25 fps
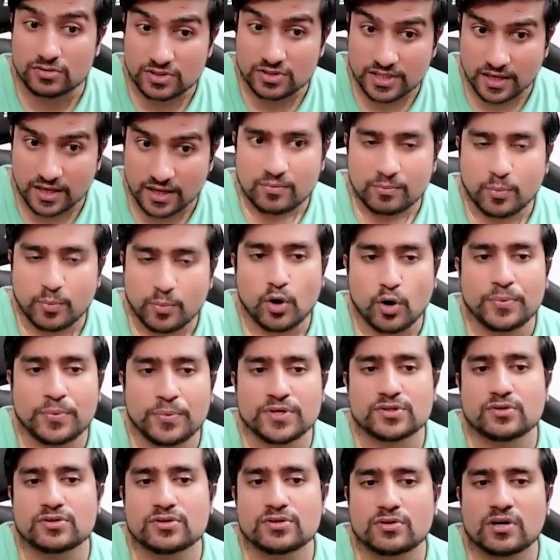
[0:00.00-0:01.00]
See, pop
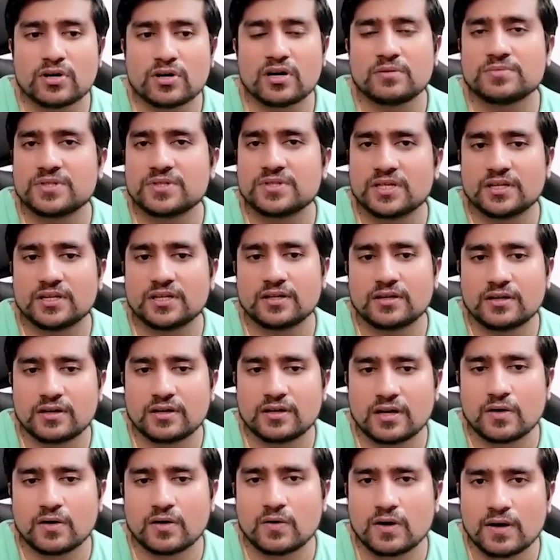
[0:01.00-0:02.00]
is also comes in
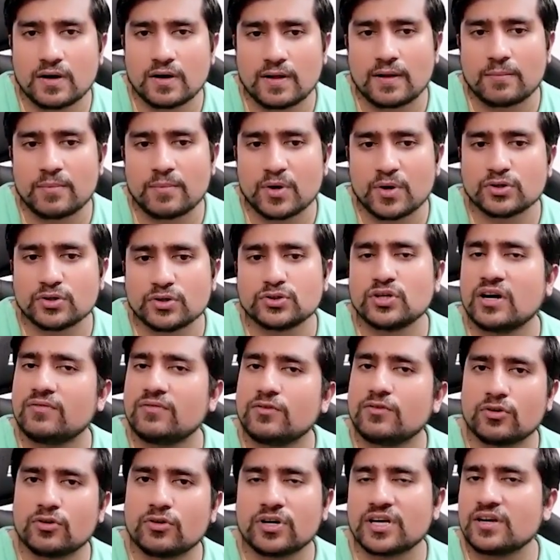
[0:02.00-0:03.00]
now, because you have
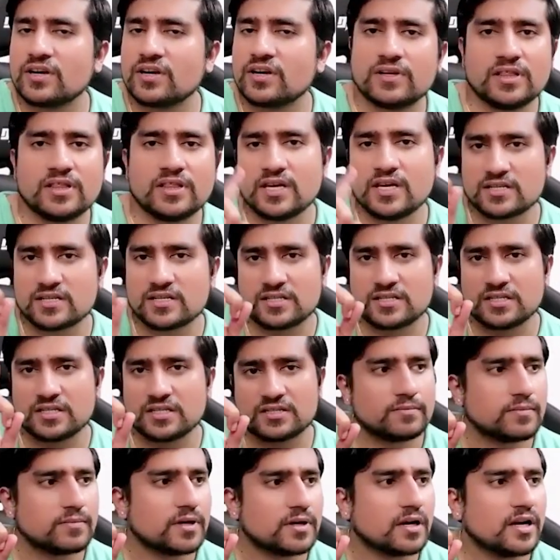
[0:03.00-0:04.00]
not given the
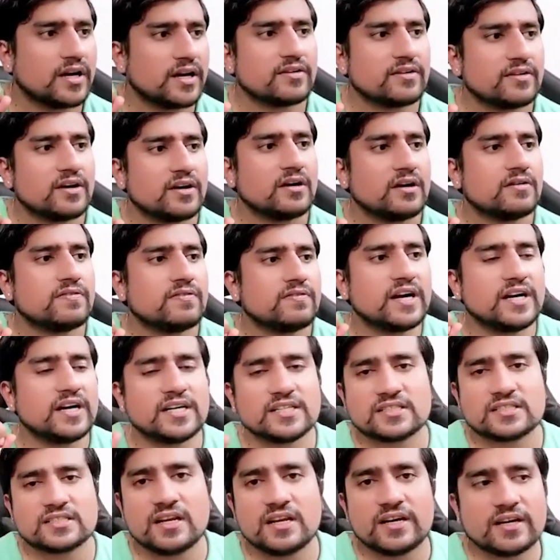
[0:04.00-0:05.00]
extension. Clear? Find
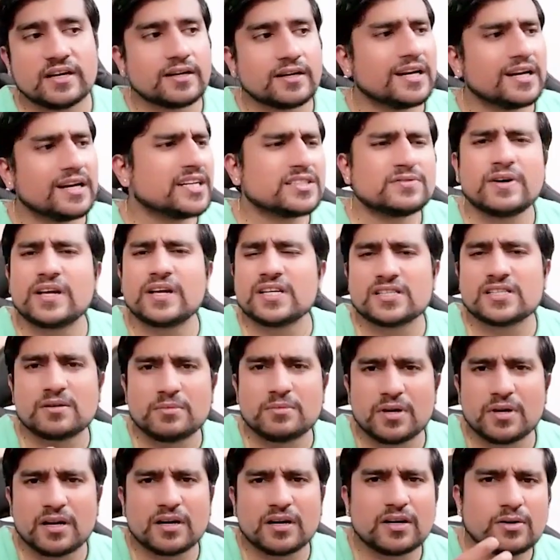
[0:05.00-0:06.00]
is clear. It is very
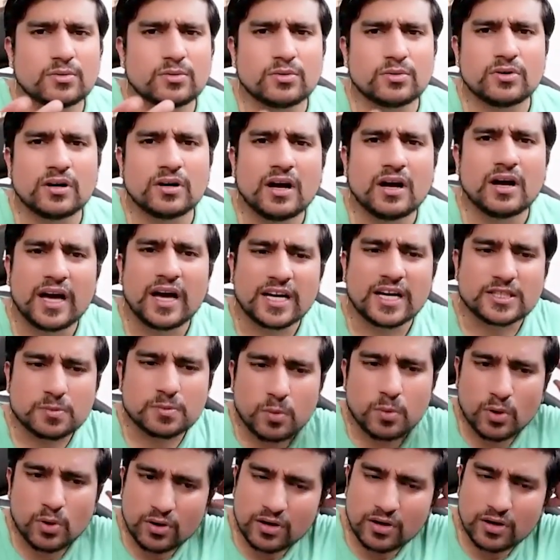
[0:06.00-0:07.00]
similar to
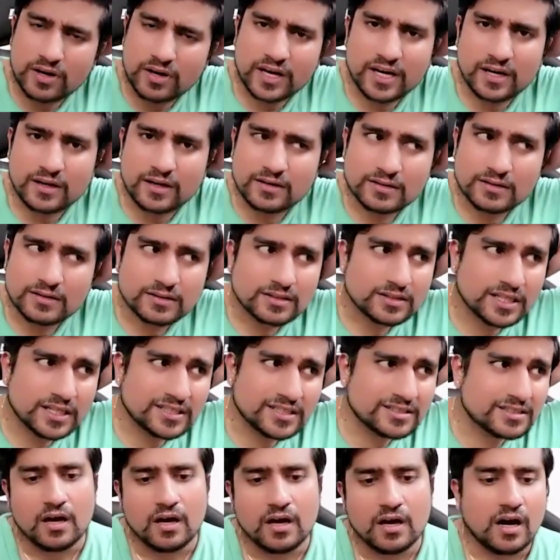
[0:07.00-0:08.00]
Explorer, right?
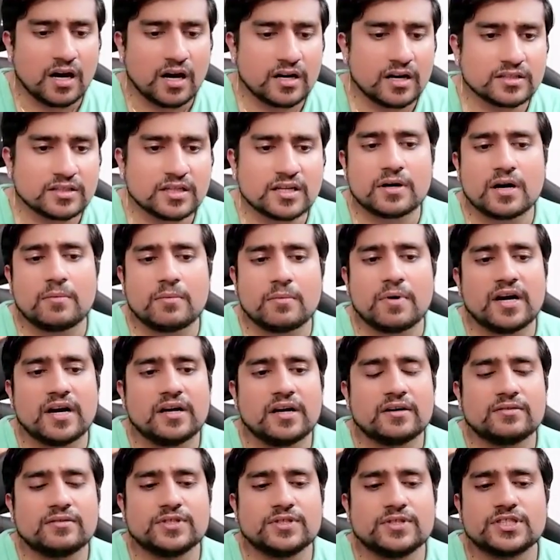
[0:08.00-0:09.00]
Yes. Another
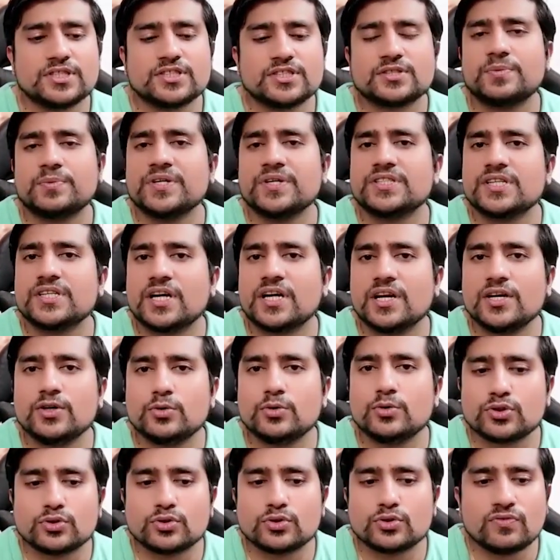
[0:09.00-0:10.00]
command which is basically
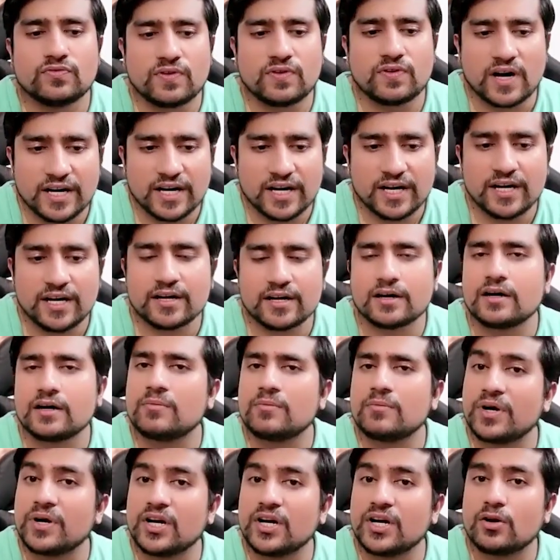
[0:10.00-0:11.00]
used to find a
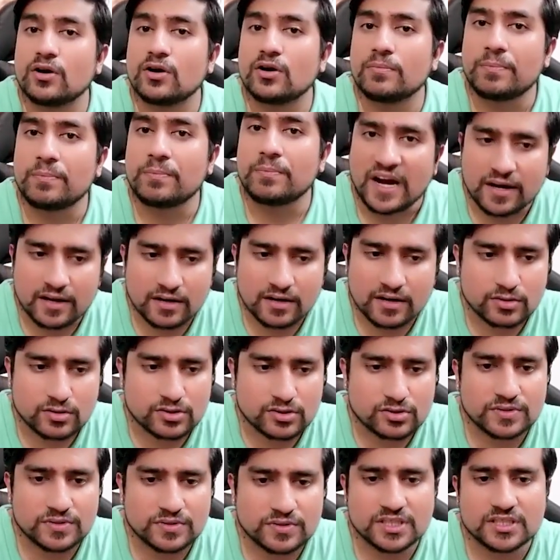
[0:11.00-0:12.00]
particular pattern
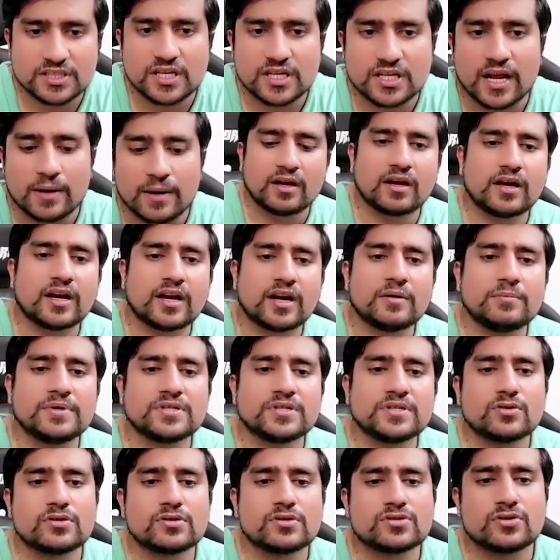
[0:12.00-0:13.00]
also, which is grab. Grab
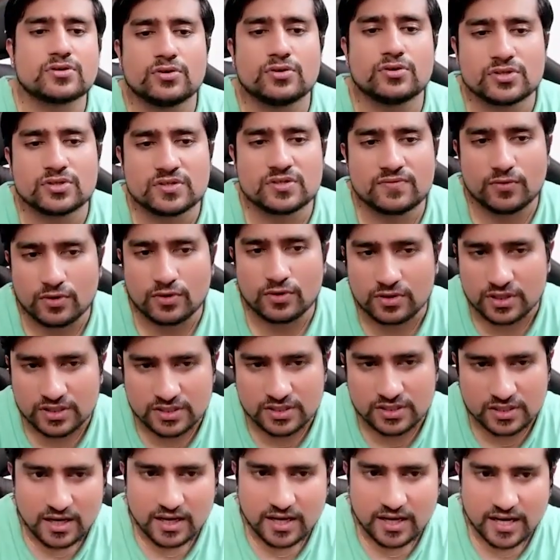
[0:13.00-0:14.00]
is also used for
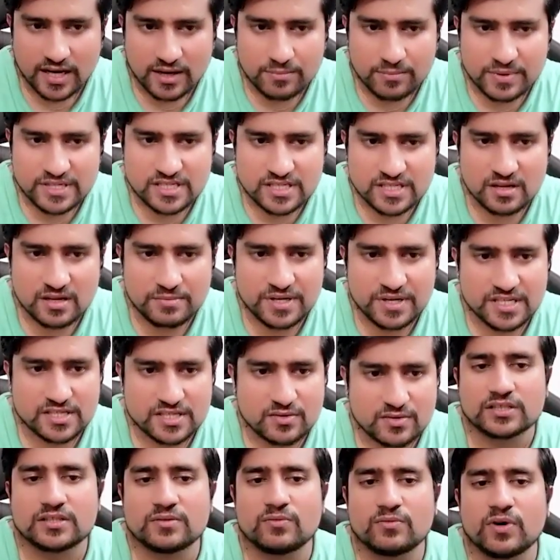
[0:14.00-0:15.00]
this. Grab basically
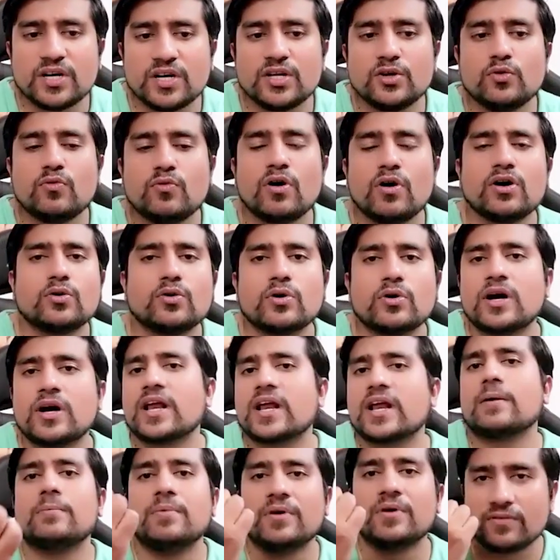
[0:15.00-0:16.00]
means what you want to
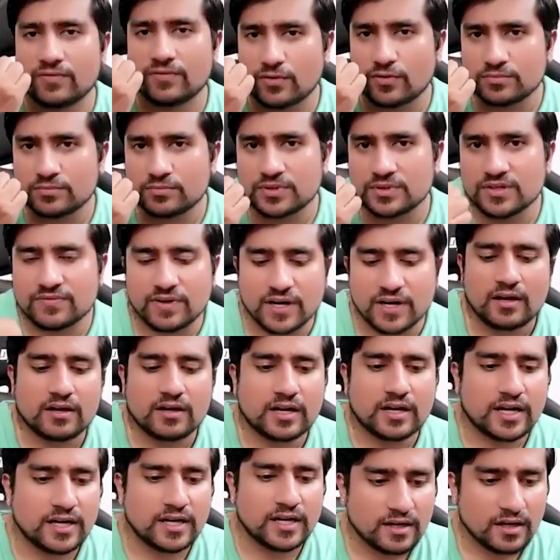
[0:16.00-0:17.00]
grab from the file,
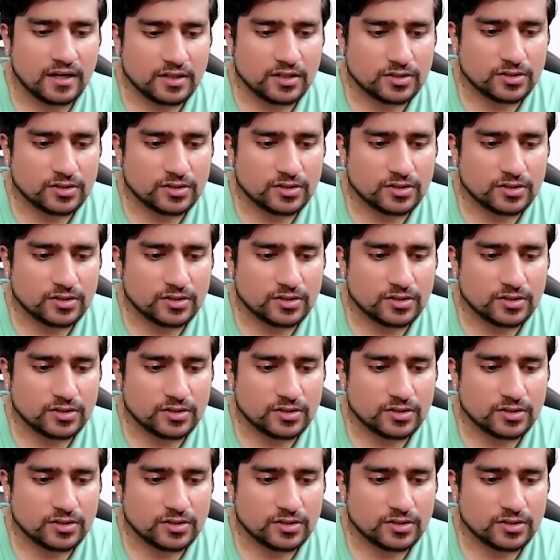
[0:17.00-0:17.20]
right?